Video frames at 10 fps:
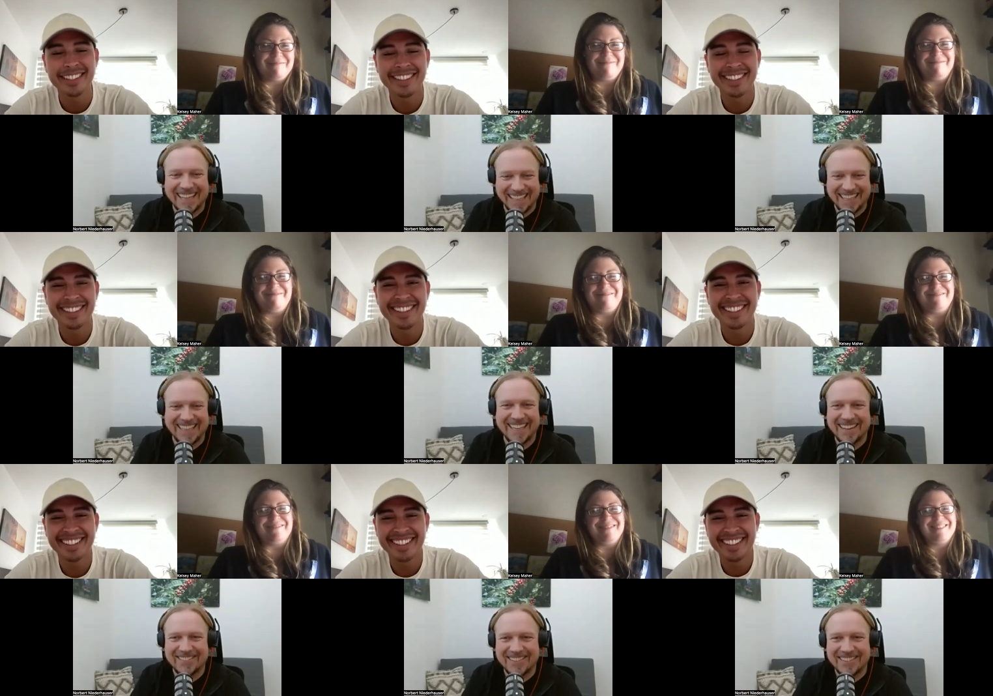
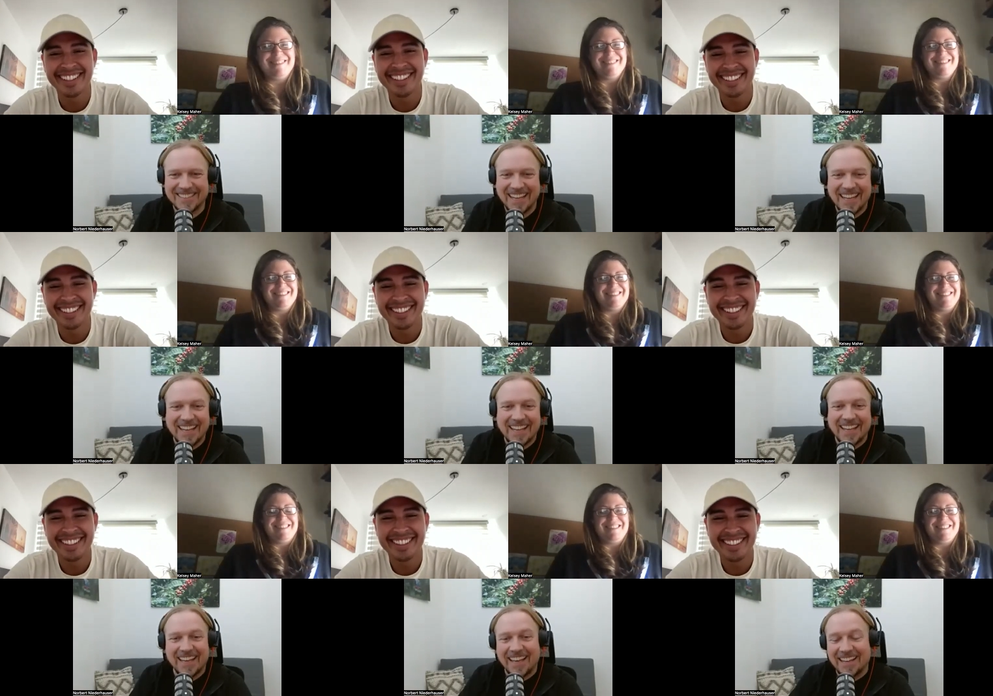Speaker 1: of course
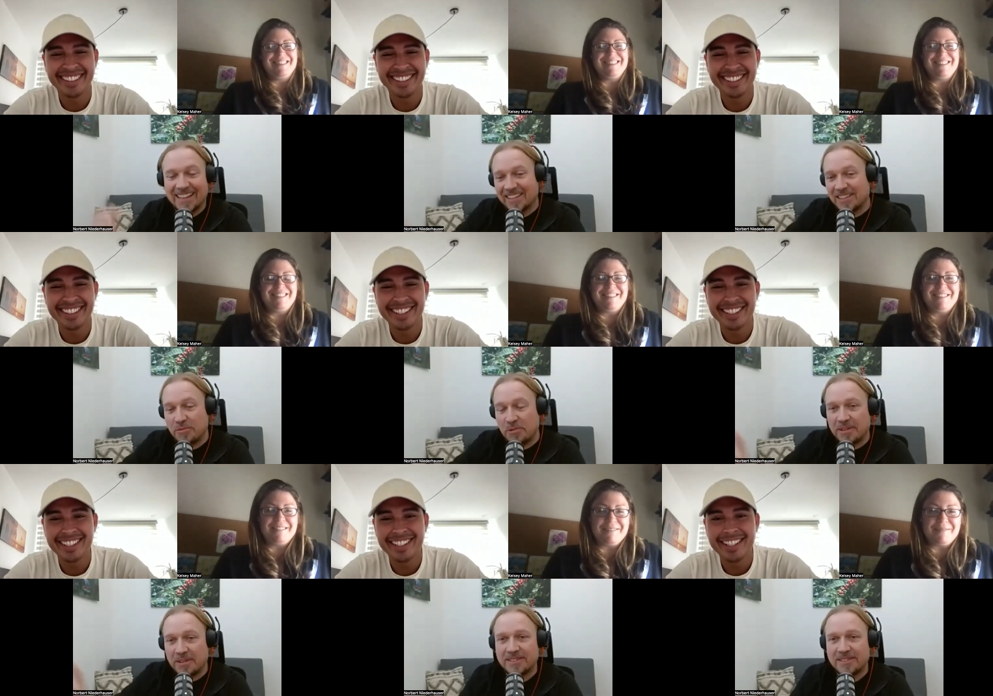and kelsey
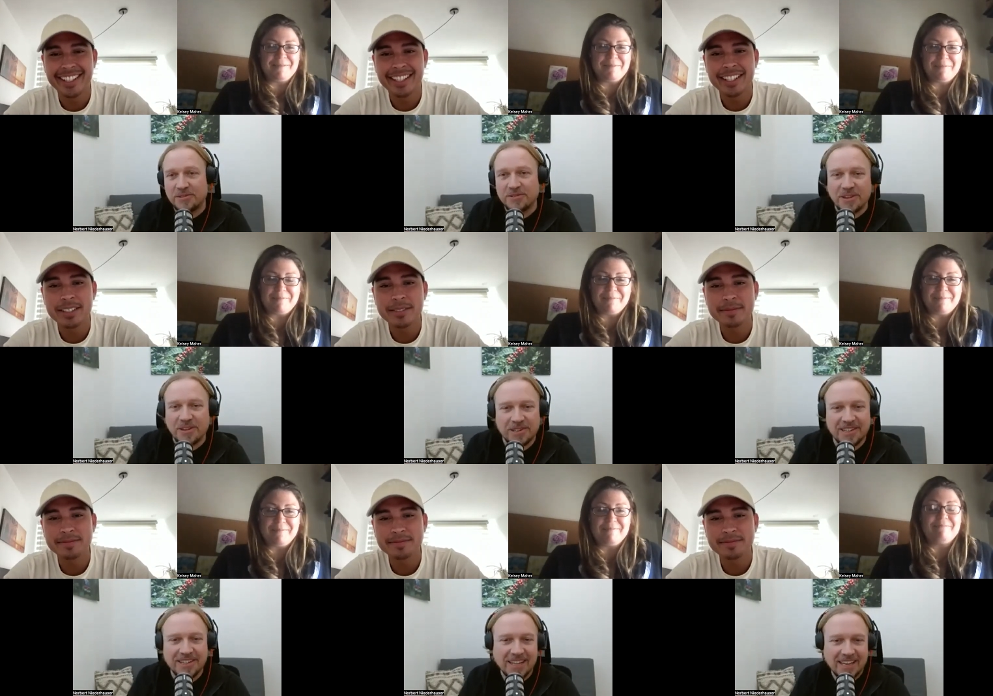we will soon
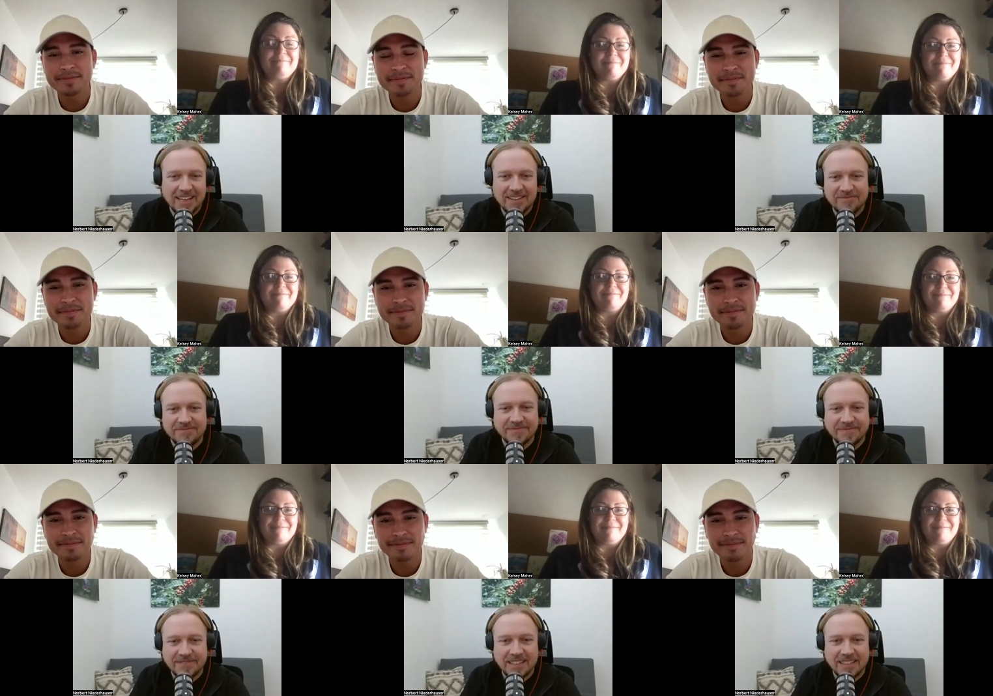record um